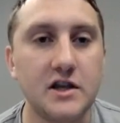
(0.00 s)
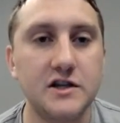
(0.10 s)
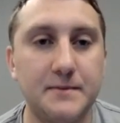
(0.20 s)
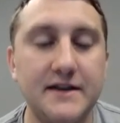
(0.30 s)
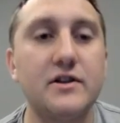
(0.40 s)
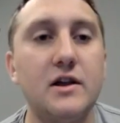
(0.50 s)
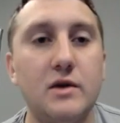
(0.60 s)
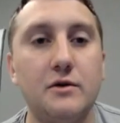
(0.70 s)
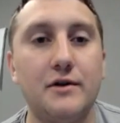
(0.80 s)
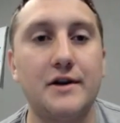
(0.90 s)
Specifically,
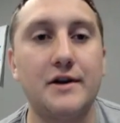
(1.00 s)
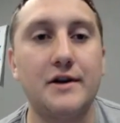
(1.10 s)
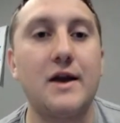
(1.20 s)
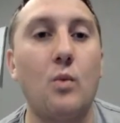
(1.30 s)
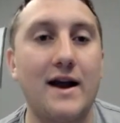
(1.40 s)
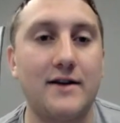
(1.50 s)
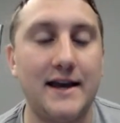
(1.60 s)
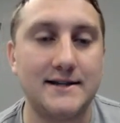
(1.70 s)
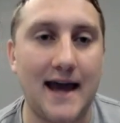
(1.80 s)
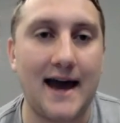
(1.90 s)
when you look at where he has
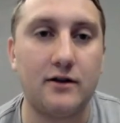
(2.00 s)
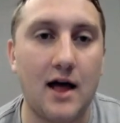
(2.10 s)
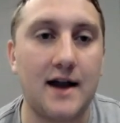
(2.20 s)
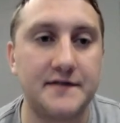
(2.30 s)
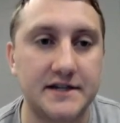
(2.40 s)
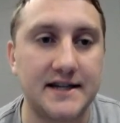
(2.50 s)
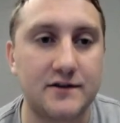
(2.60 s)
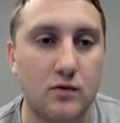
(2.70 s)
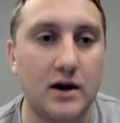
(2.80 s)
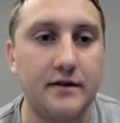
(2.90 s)
had a lot of success
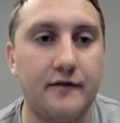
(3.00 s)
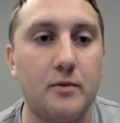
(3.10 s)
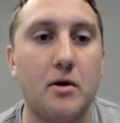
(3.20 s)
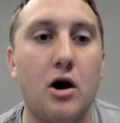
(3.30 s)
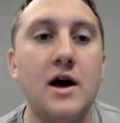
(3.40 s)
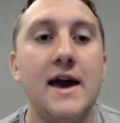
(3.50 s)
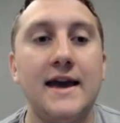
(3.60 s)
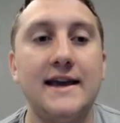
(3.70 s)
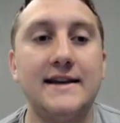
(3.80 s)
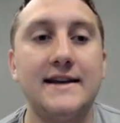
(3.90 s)
running the football,
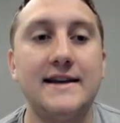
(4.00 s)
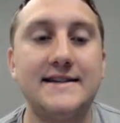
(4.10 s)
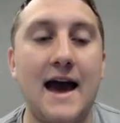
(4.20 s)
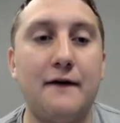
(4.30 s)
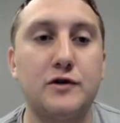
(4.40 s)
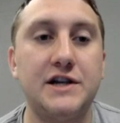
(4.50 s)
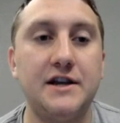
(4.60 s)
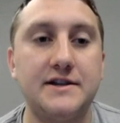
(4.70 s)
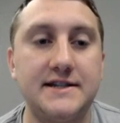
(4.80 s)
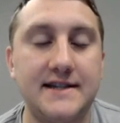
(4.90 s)
he is averaging
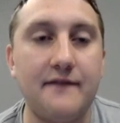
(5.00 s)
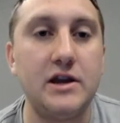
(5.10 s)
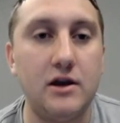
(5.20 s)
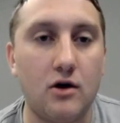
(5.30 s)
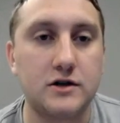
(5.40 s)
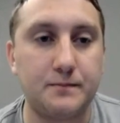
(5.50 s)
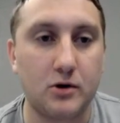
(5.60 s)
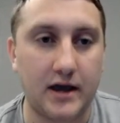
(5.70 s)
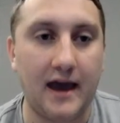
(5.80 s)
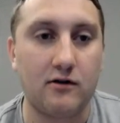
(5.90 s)
7 yards per
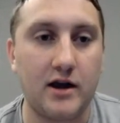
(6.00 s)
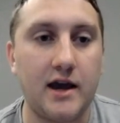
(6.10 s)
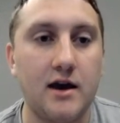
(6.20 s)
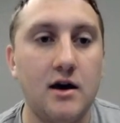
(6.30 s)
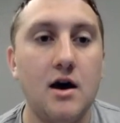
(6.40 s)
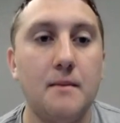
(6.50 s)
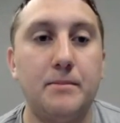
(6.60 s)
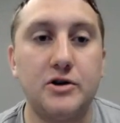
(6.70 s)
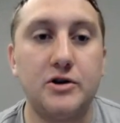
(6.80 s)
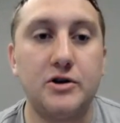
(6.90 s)
carry
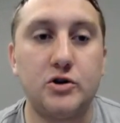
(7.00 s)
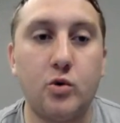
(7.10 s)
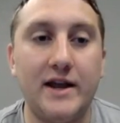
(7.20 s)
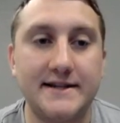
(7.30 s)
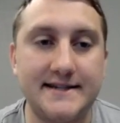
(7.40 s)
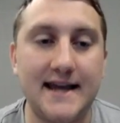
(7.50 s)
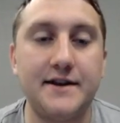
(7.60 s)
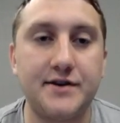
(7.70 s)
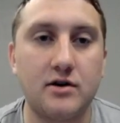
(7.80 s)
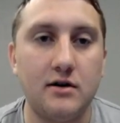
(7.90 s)
between
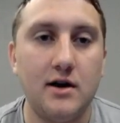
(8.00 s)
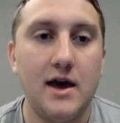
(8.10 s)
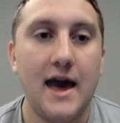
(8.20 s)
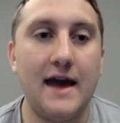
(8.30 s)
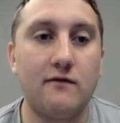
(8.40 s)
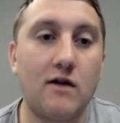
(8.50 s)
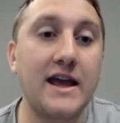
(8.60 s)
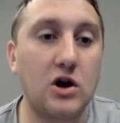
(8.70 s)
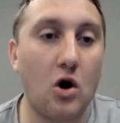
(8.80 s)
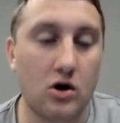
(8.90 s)
center and
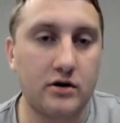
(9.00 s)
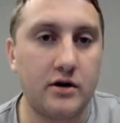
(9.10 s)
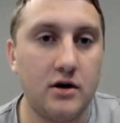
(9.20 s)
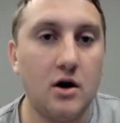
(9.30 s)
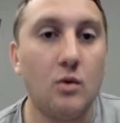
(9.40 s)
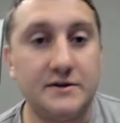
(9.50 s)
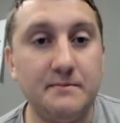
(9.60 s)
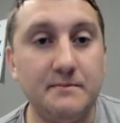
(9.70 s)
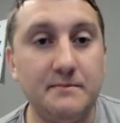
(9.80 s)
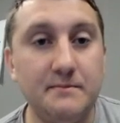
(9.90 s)
right guard,
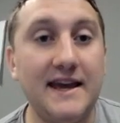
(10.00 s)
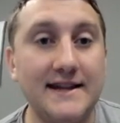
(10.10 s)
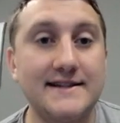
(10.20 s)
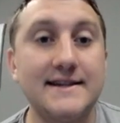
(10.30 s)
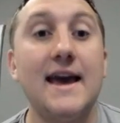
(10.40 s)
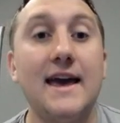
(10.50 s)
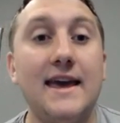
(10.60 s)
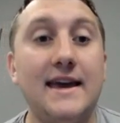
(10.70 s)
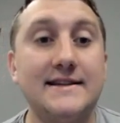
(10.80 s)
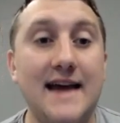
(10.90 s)
which means he
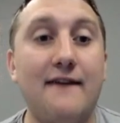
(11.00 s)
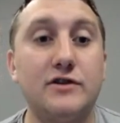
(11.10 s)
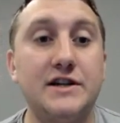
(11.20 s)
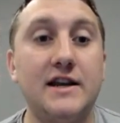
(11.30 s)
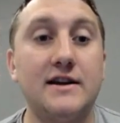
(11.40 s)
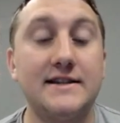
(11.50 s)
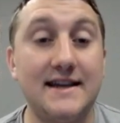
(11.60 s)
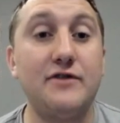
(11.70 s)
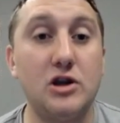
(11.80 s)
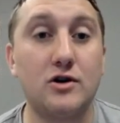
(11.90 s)
is averaging
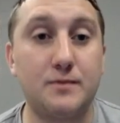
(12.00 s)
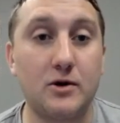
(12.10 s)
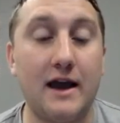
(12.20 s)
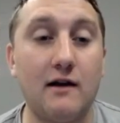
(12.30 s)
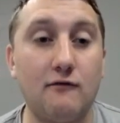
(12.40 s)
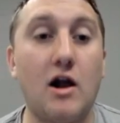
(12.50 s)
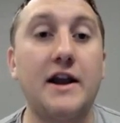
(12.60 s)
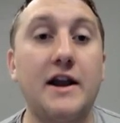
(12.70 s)
7 yards per carry